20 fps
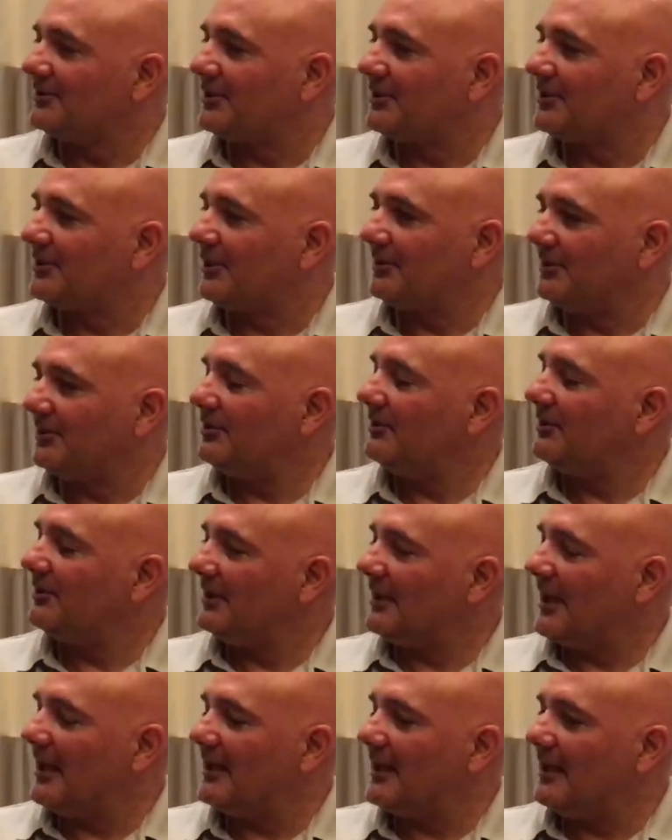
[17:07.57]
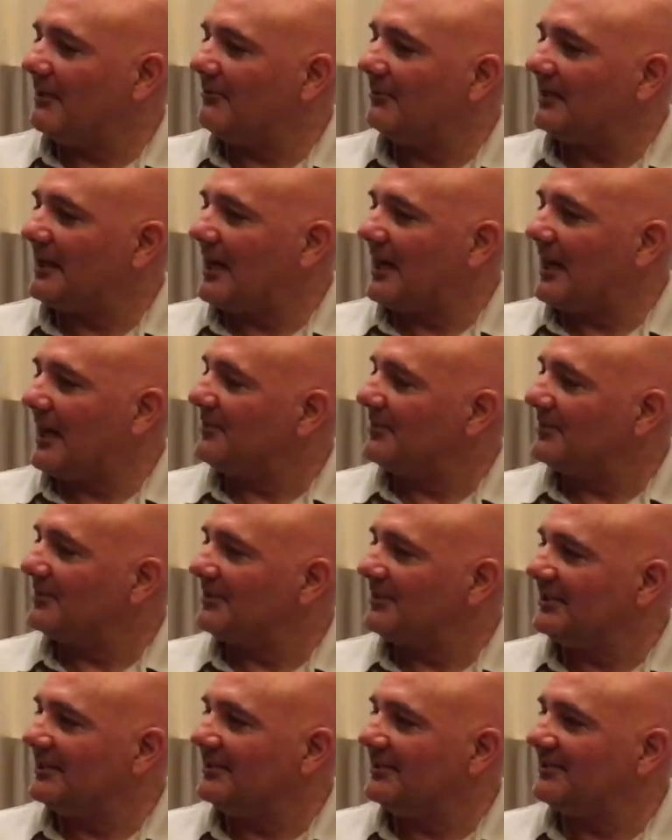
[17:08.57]
So, and then what
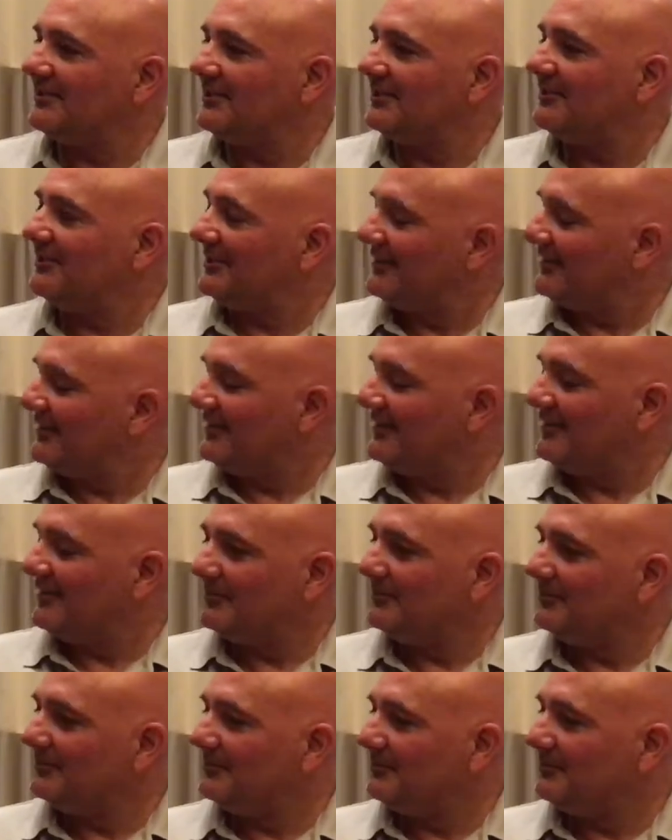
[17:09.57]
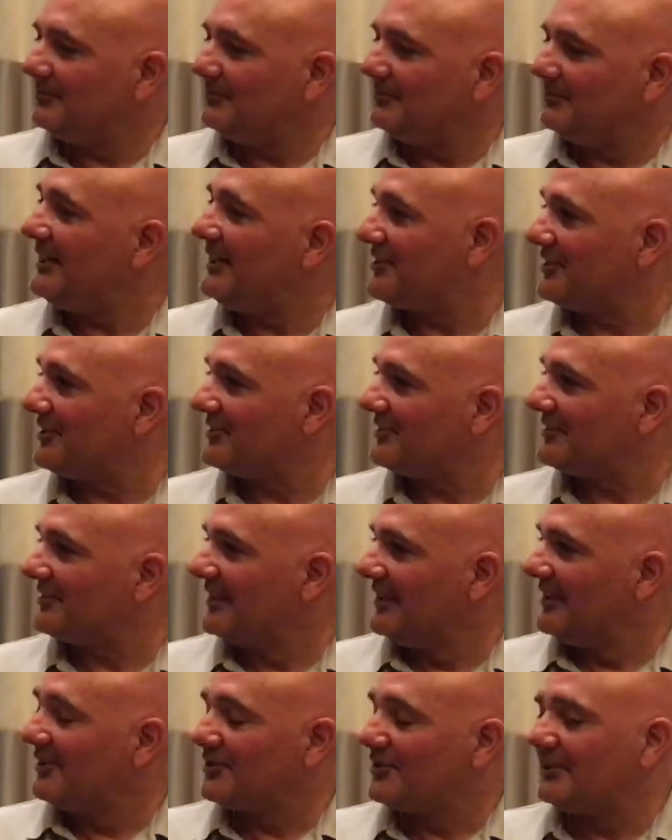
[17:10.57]
happens is we need choices.
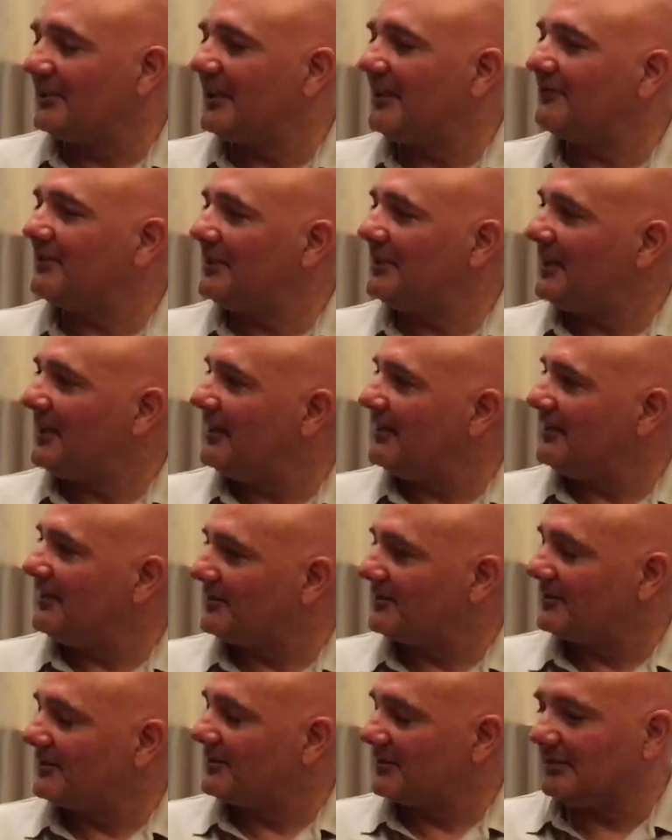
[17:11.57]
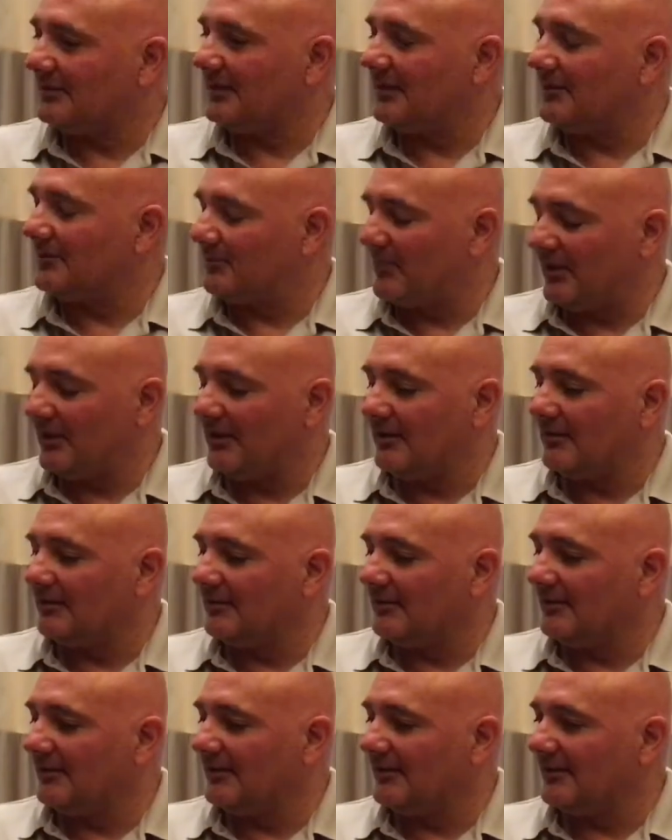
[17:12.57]
So the FDA is
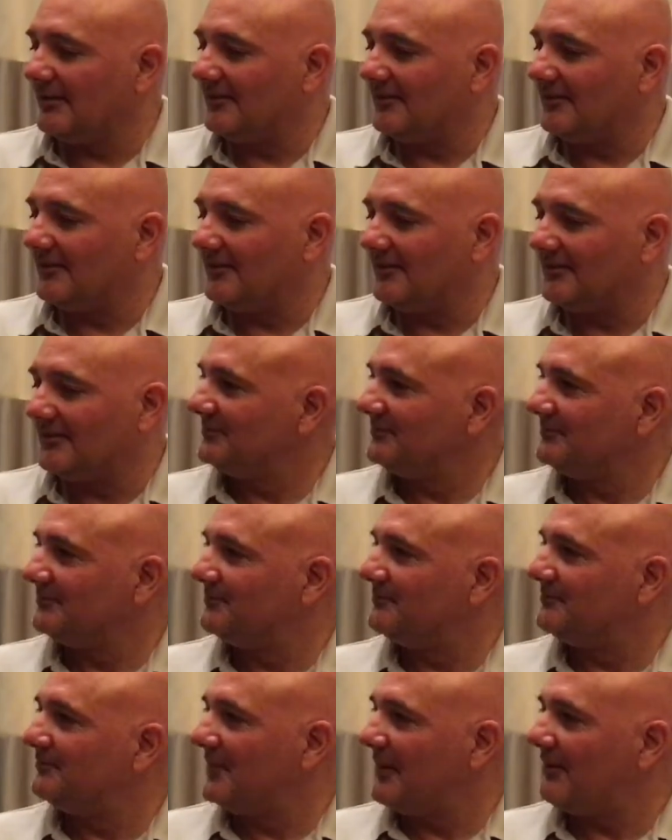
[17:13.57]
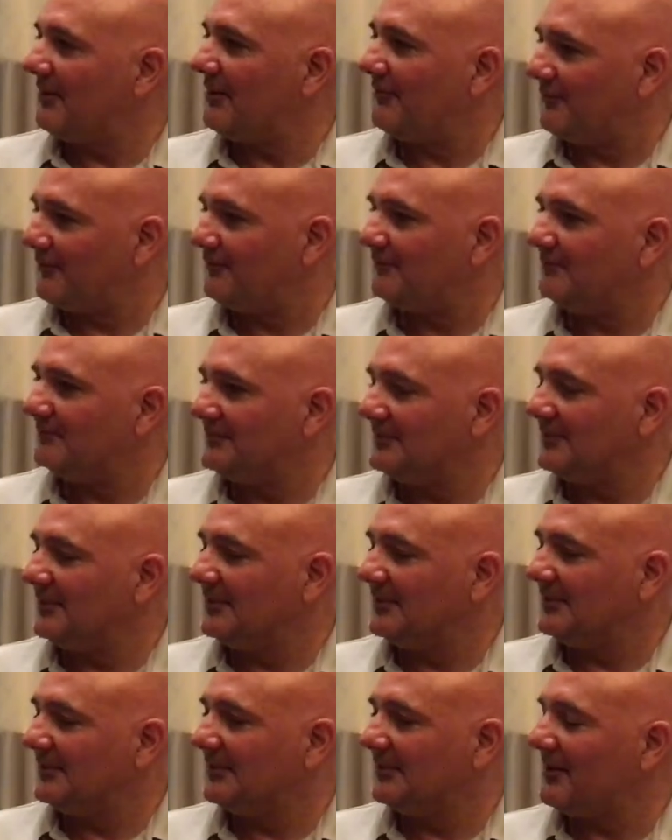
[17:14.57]
being very,
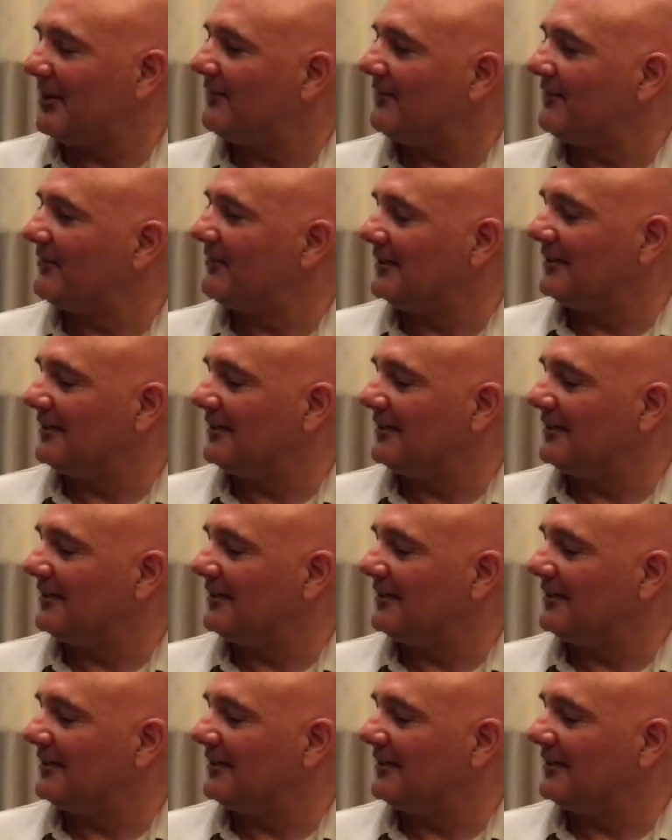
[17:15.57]
they're on